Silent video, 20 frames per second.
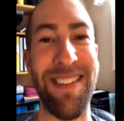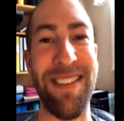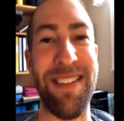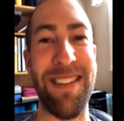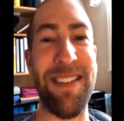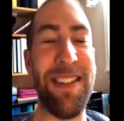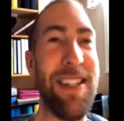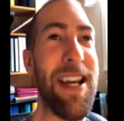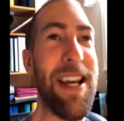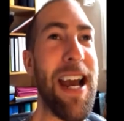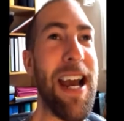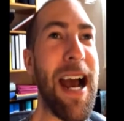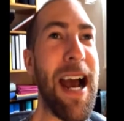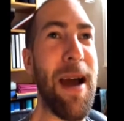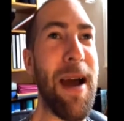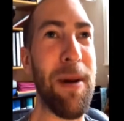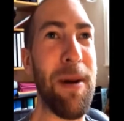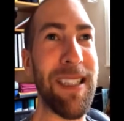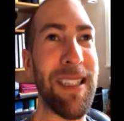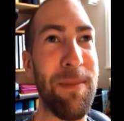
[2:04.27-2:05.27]
Yeah,
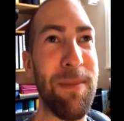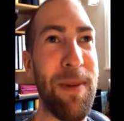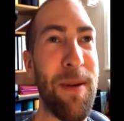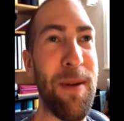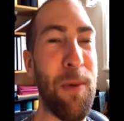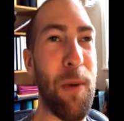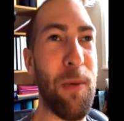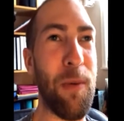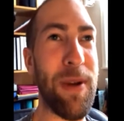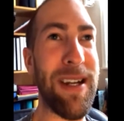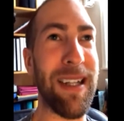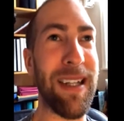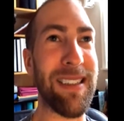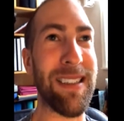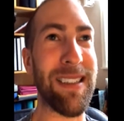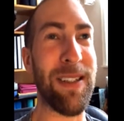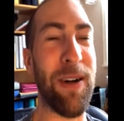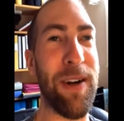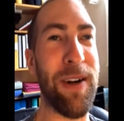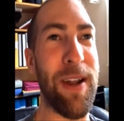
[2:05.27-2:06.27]
it must have been when we got
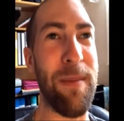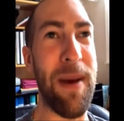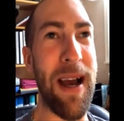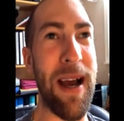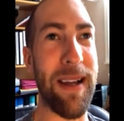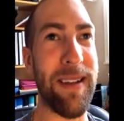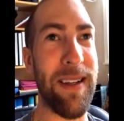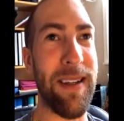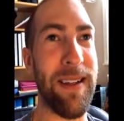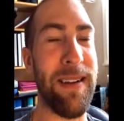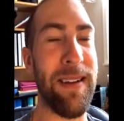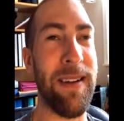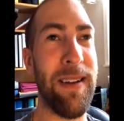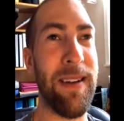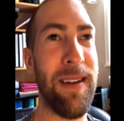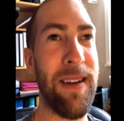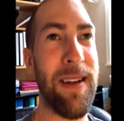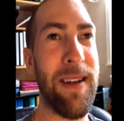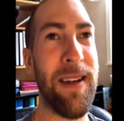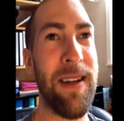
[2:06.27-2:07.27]
started back in,
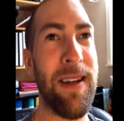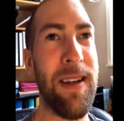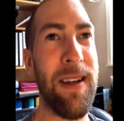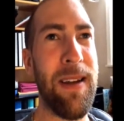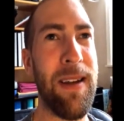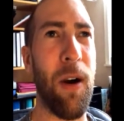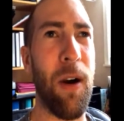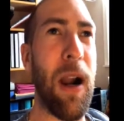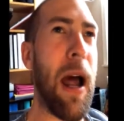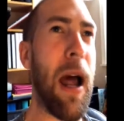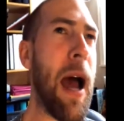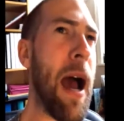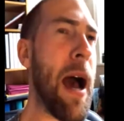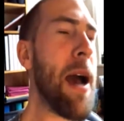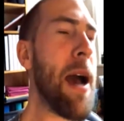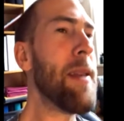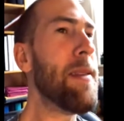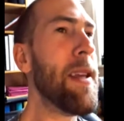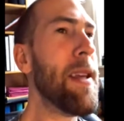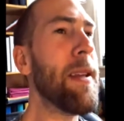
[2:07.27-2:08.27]
or
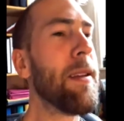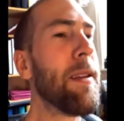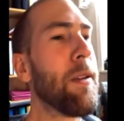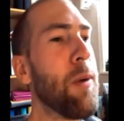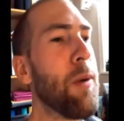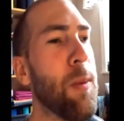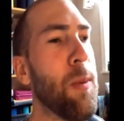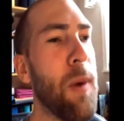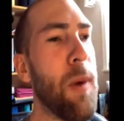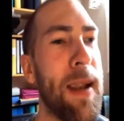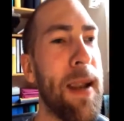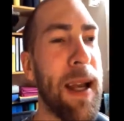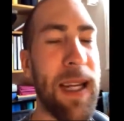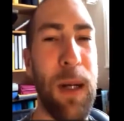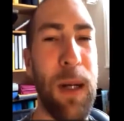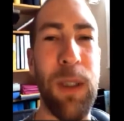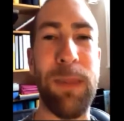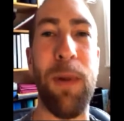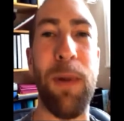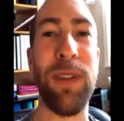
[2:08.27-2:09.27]
I did create one, like I
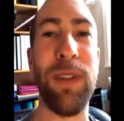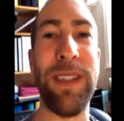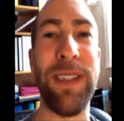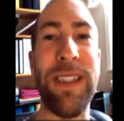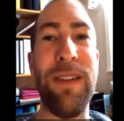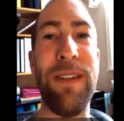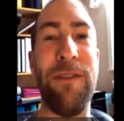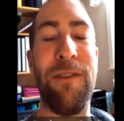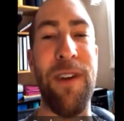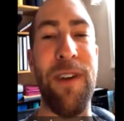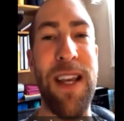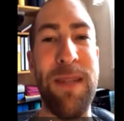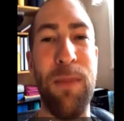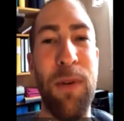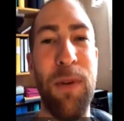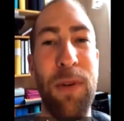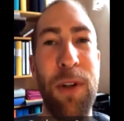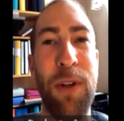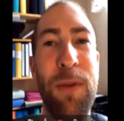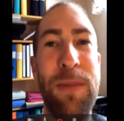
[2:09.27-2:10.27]
was posting in
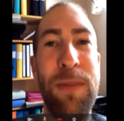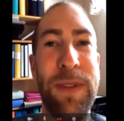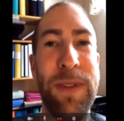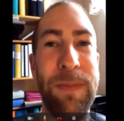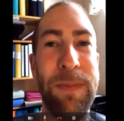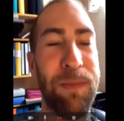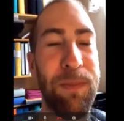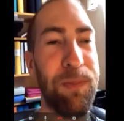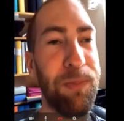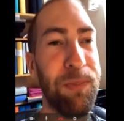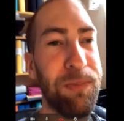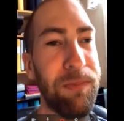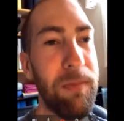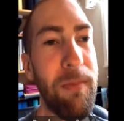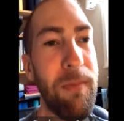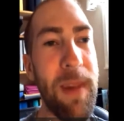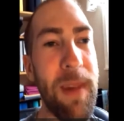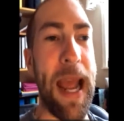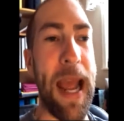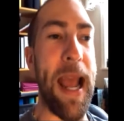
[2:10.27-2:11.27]
Facebook groups,
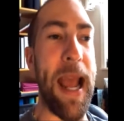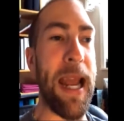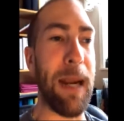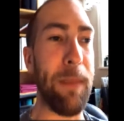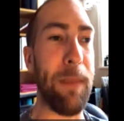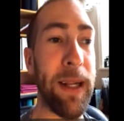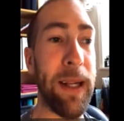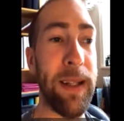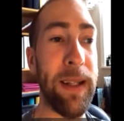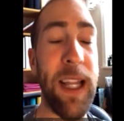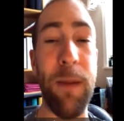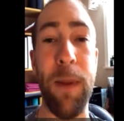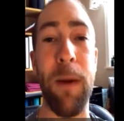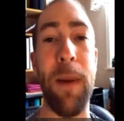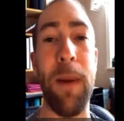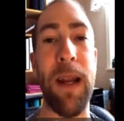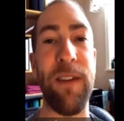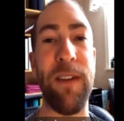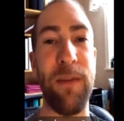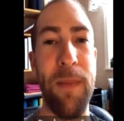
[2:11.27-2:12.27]
and I made a little bit of
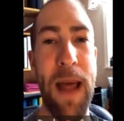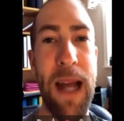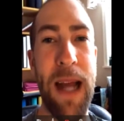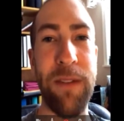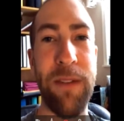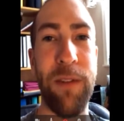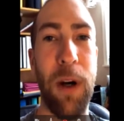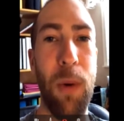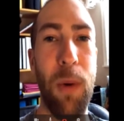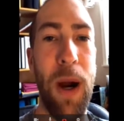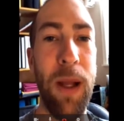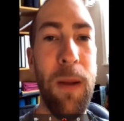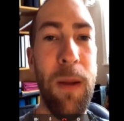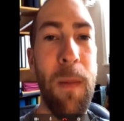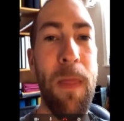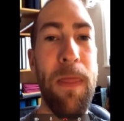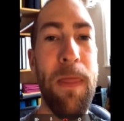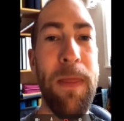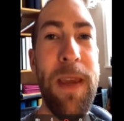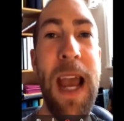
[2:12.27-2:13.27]
money from that for a while.
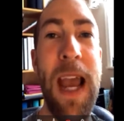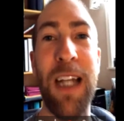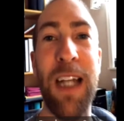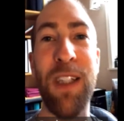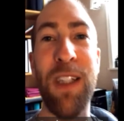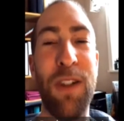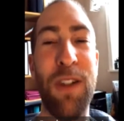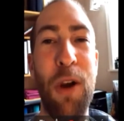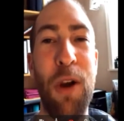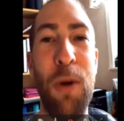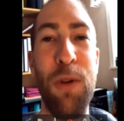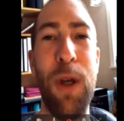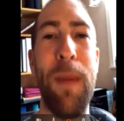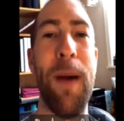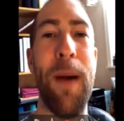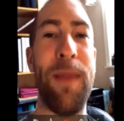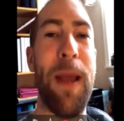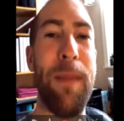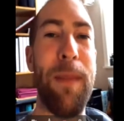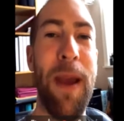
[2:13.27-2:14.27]
Yeah, I actually told you
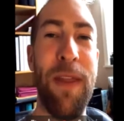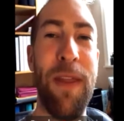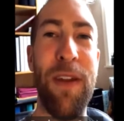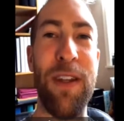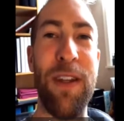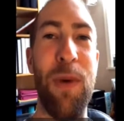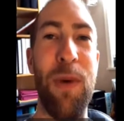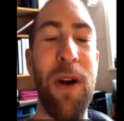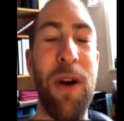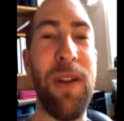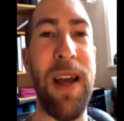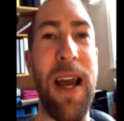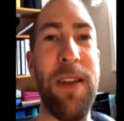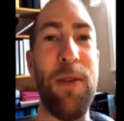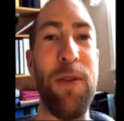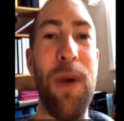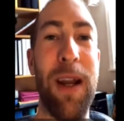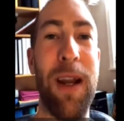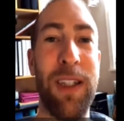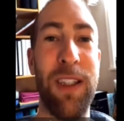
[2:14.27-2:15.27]
about that method as well, and
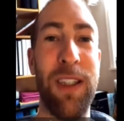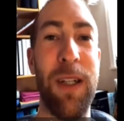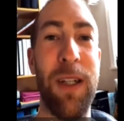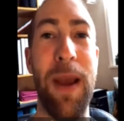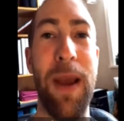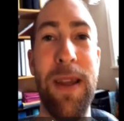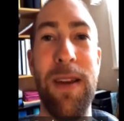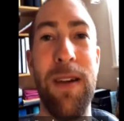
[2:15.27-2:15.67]
you actually made